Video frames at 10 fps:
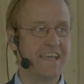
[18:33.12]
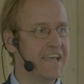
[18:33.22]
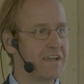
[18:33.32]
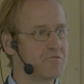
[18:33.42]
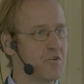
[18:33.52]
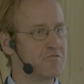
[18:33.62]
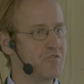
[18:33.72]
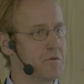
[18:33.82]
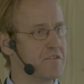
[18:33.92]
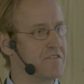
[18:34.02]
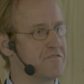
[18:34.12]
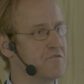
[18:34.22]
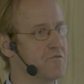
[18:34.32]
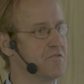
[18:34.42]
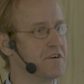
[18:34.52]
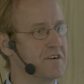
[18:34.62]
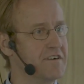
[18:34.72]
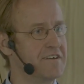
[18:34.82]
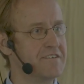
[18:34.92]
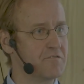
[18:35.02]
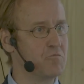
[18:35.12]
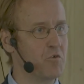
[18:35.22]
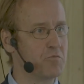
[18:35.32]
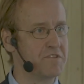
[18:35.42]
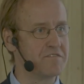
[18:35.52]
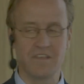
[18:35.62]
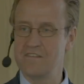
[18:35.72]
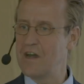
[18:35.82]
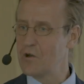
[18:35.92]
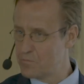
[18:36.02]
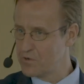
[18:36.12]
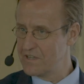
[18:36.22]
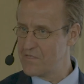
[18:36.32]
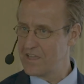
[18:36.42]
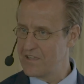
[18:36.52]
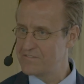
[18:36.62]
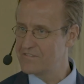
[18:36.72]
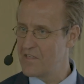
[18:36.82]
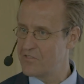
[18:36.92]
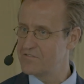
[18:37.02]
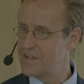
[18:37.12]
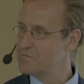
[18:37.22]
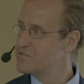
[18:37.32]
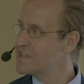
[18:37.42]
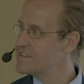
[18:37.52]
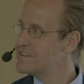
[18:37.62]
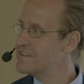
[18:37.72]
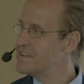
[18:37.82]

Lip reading: haven't contributed to movements in output, I think at the time you said,